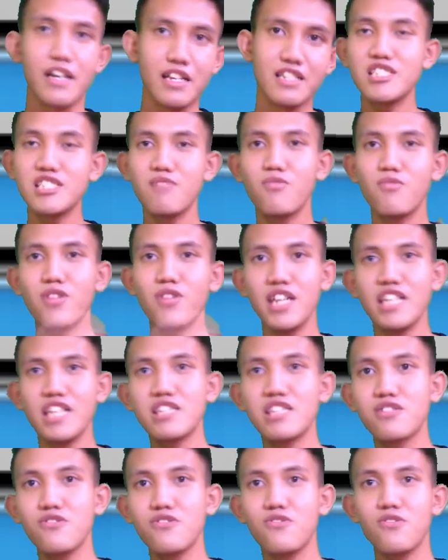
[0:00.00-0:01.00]

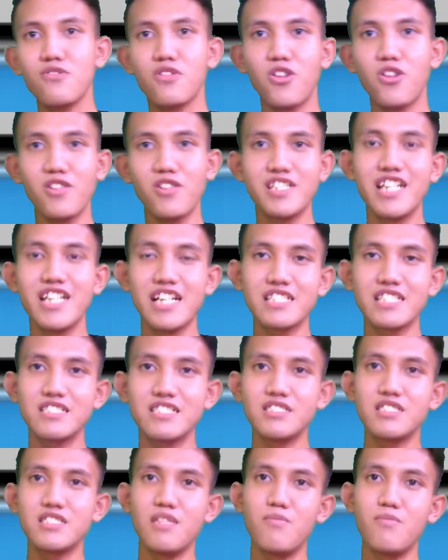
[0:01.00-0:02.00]
disjunction symbol into
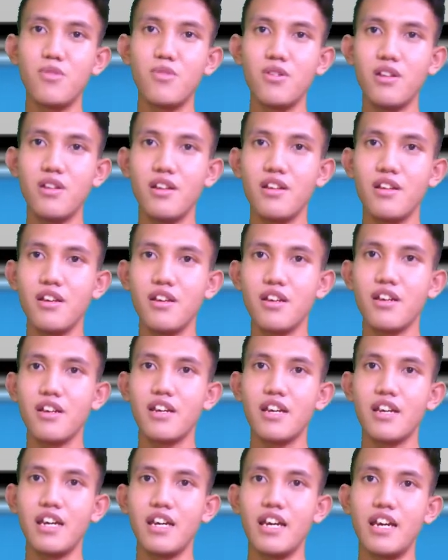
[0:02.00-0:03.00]
conjunction symbol,